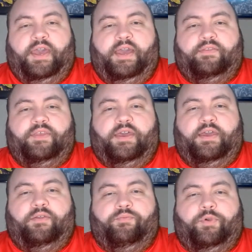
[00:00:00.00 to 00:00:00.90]
and
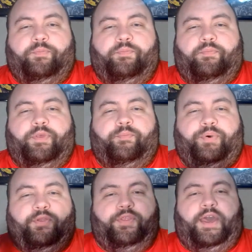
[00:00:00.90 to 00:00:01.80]
then re- then
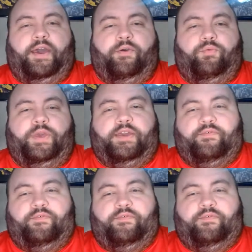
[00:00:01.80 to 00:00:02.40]
put that week